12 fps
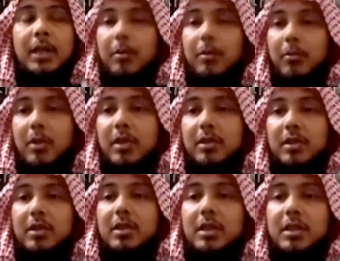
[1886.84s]
brothers and
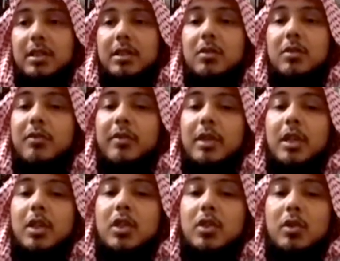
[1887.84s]
sisters who
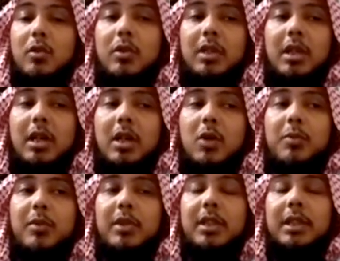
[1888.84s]
slowly are
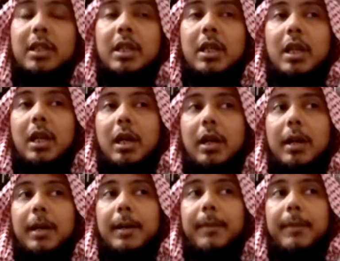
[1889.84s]
opening
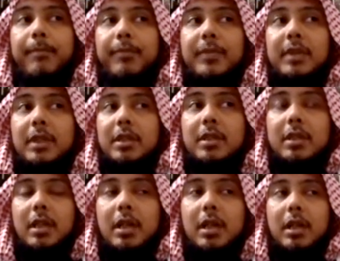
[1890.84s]
these
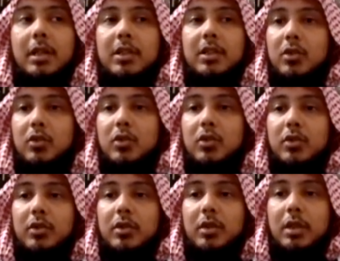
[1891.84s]

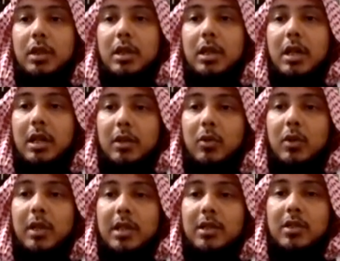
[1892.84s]
institutions and
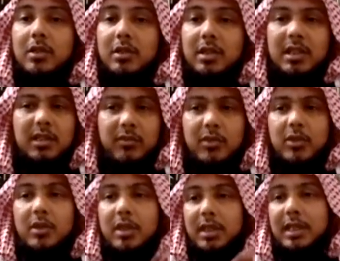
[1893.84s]
organizations
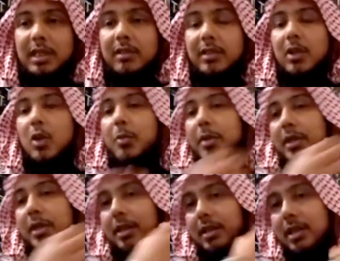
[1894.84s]
individually. In fact, they're opening
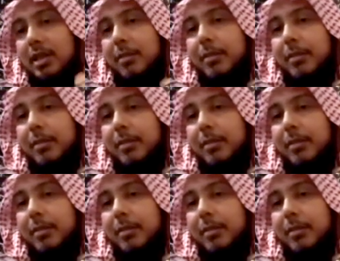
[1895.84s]
these up.